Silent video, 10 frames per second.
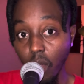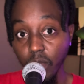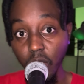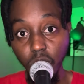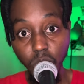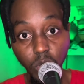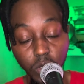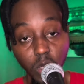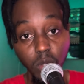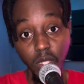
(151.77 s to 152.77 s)
only
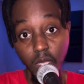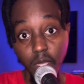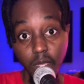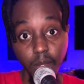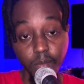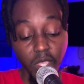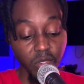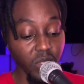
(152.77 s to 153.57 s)
own it.